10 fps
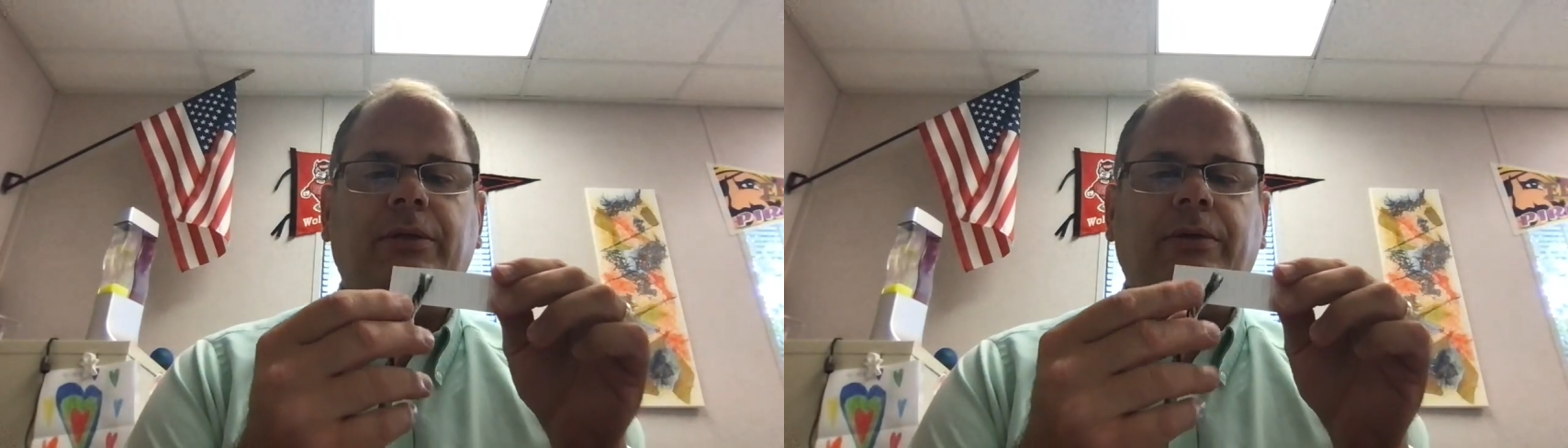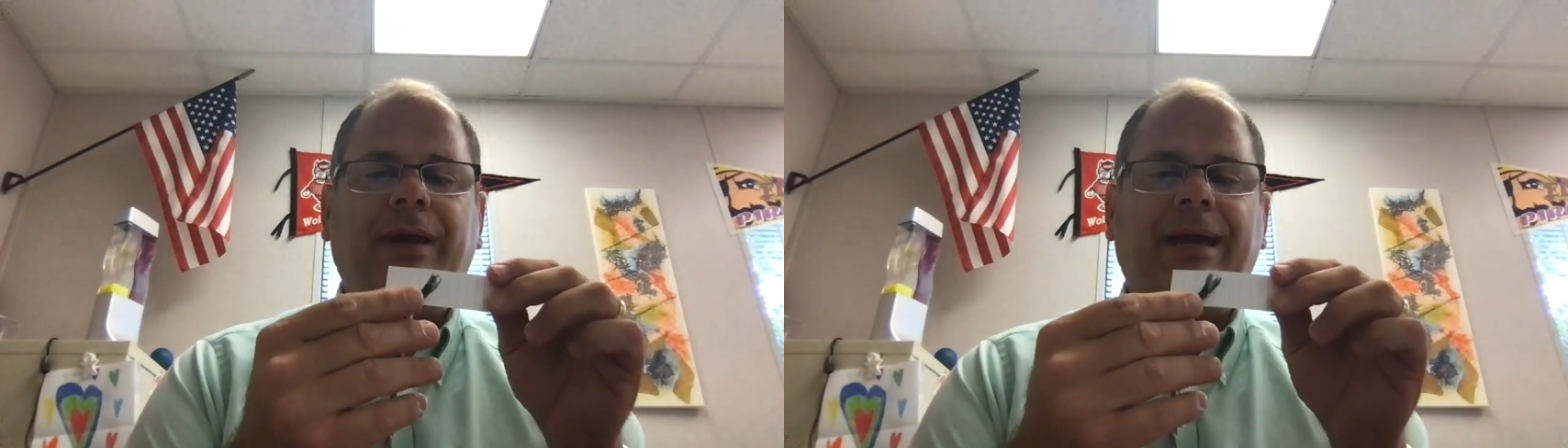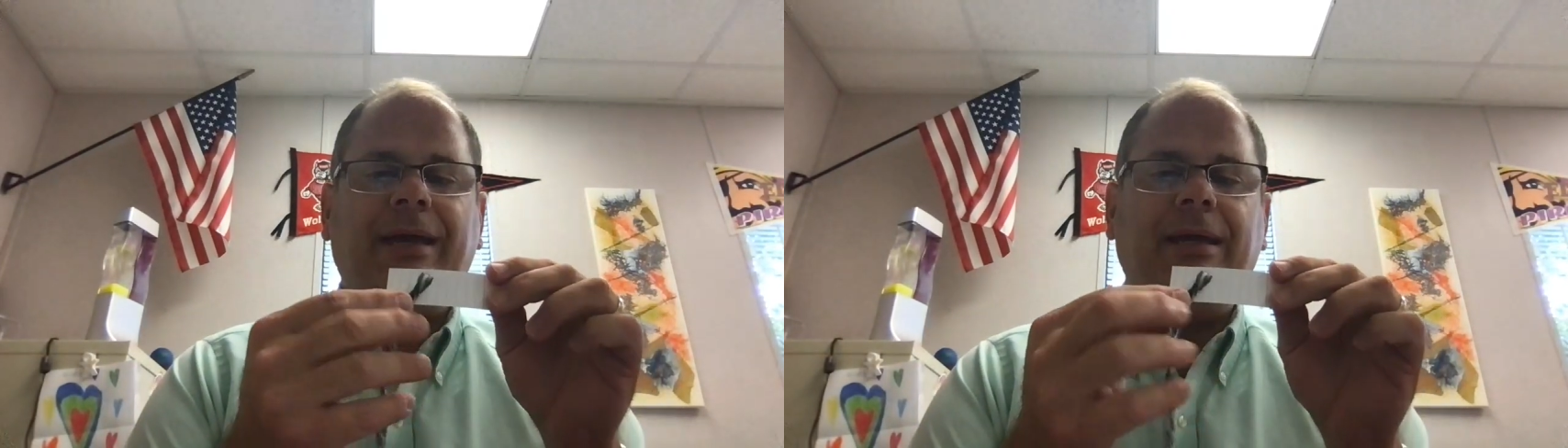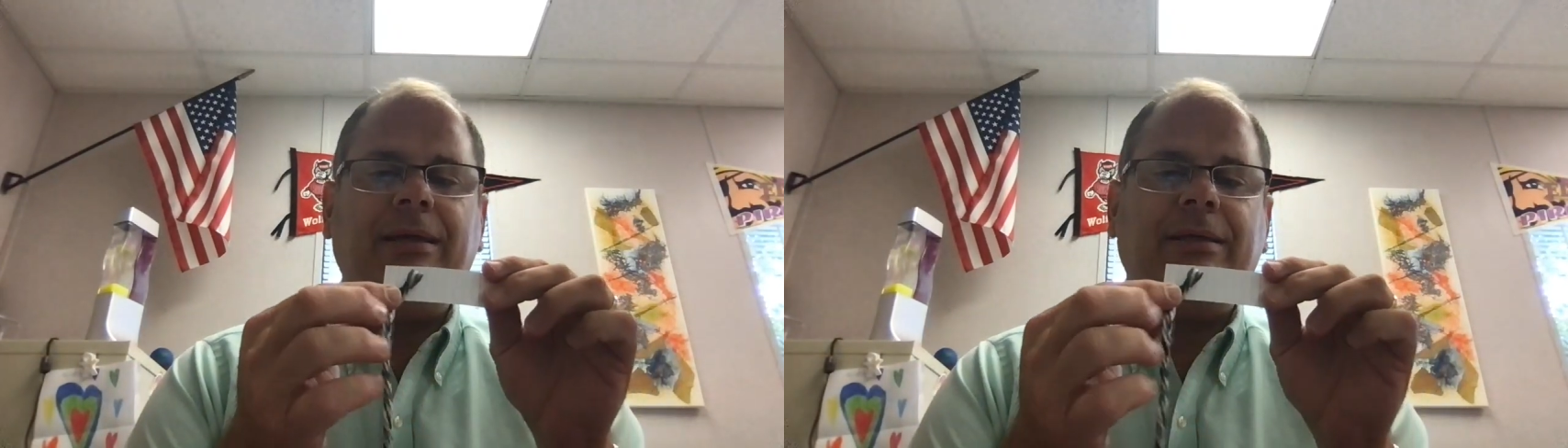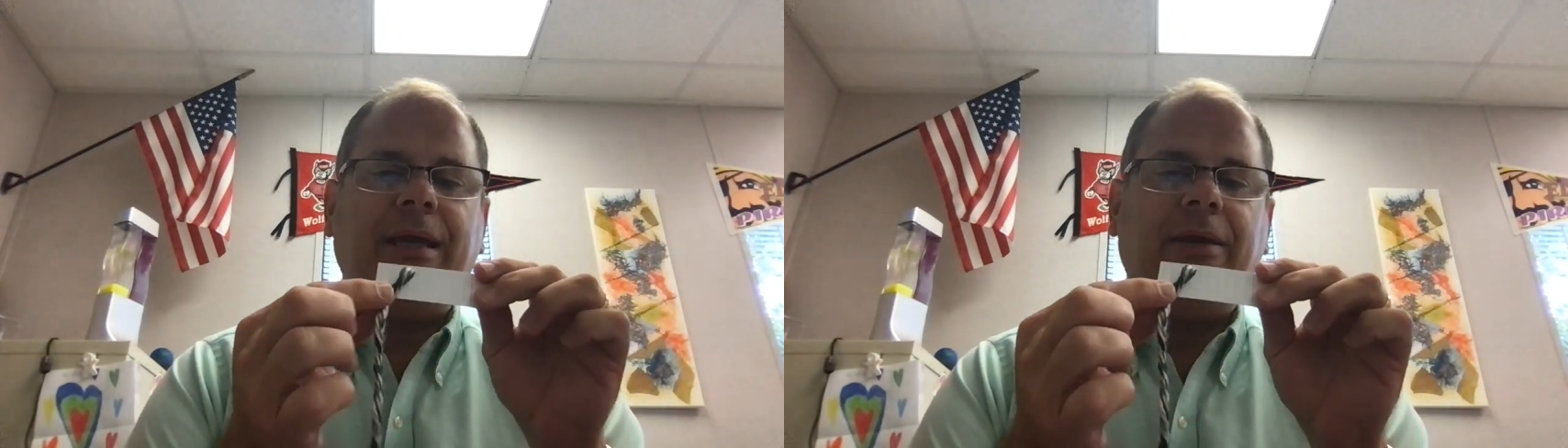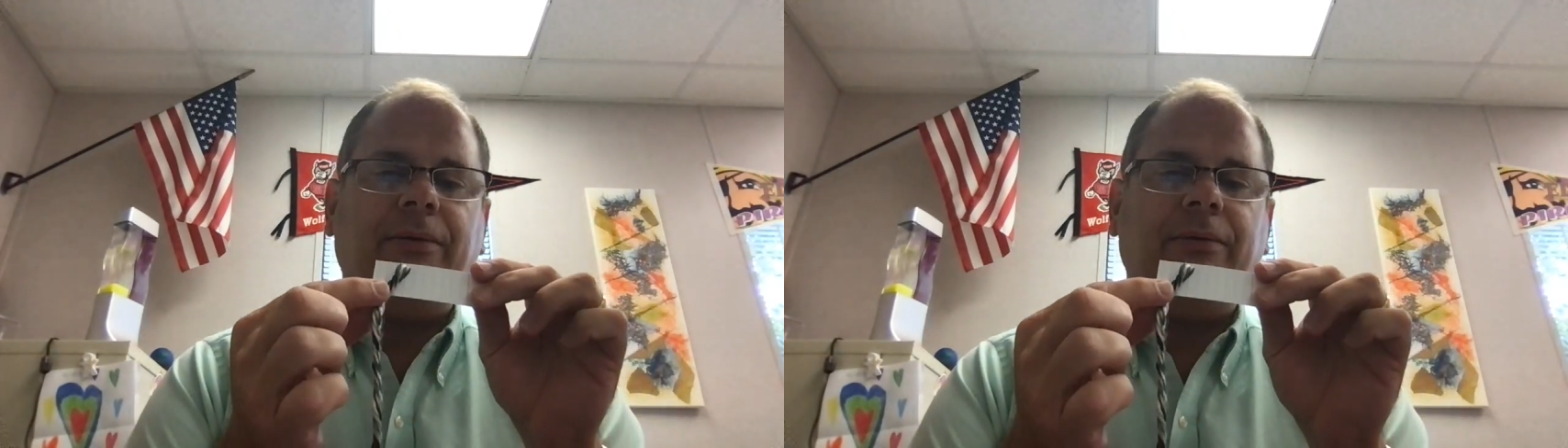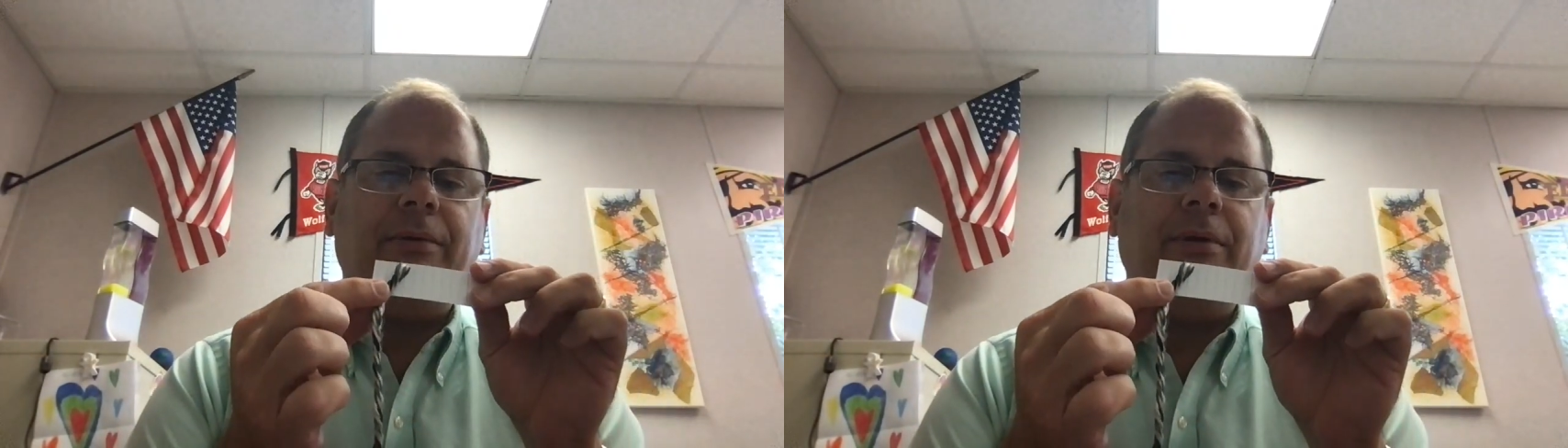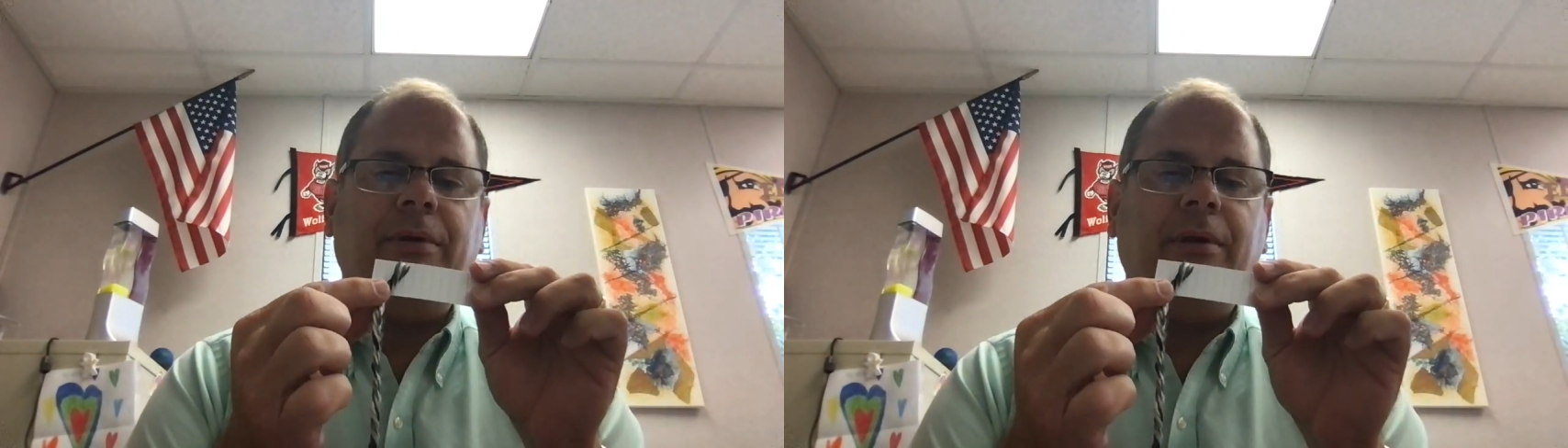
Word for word: they're hanging down